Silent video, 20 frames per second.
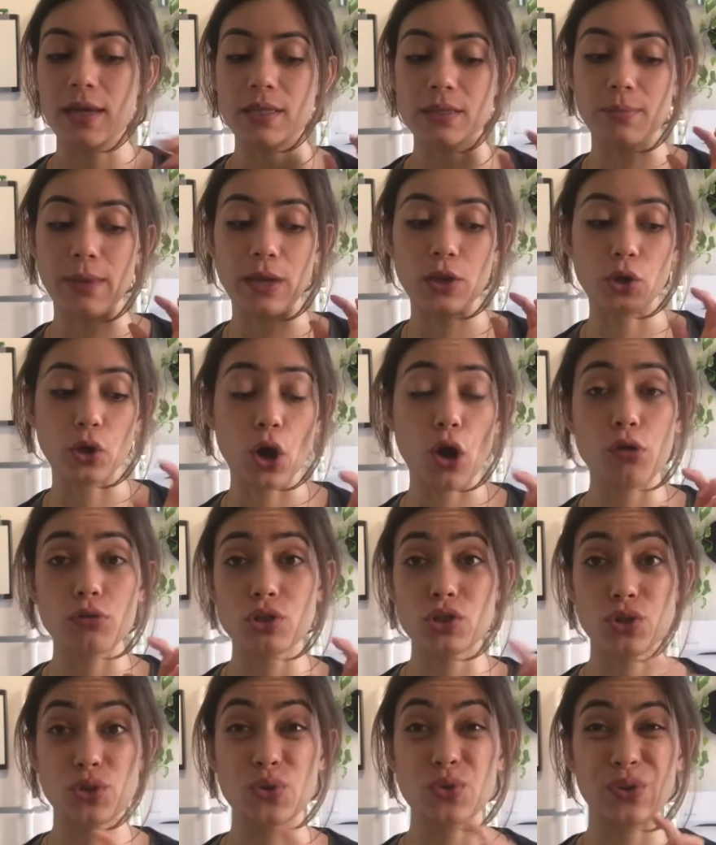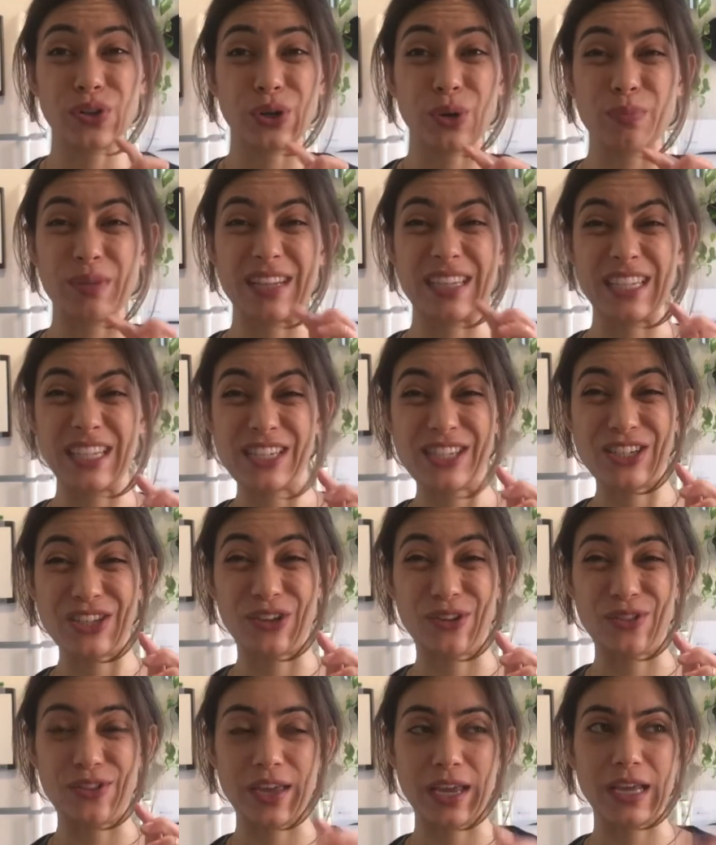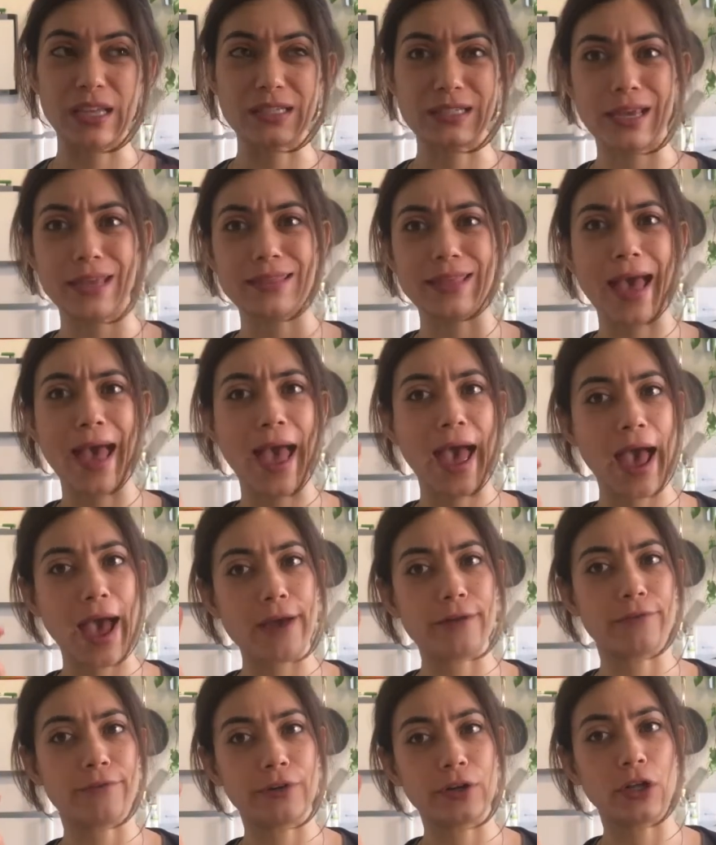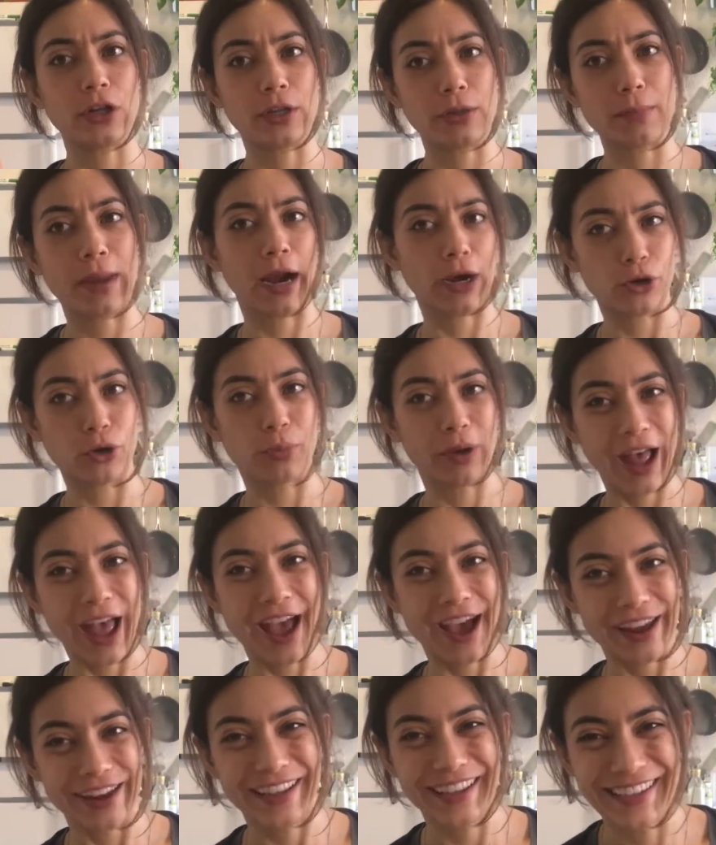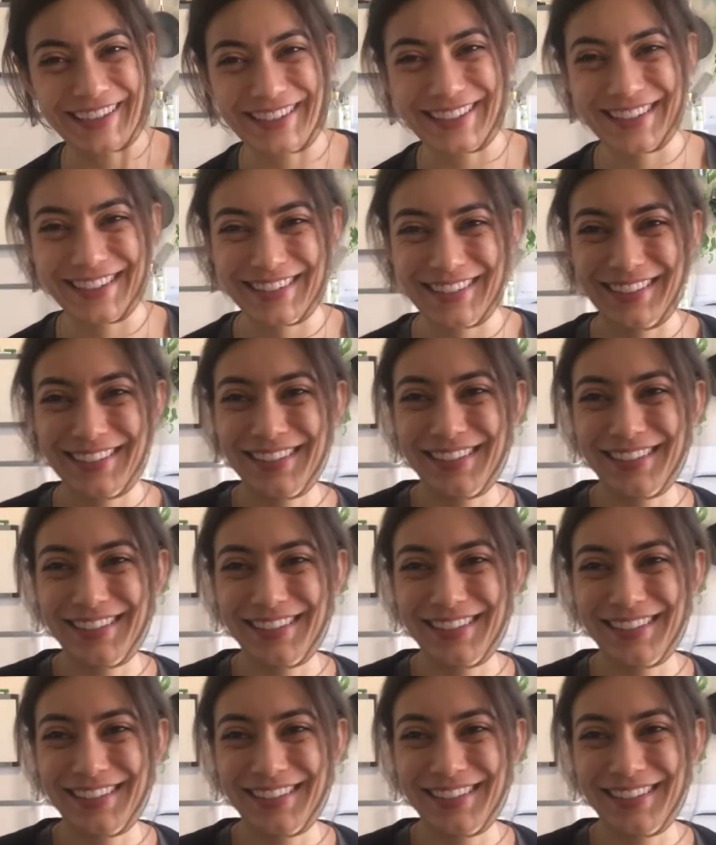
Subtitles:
It's my go-to little medicinal thing. It's like the Advil in macrobiotics.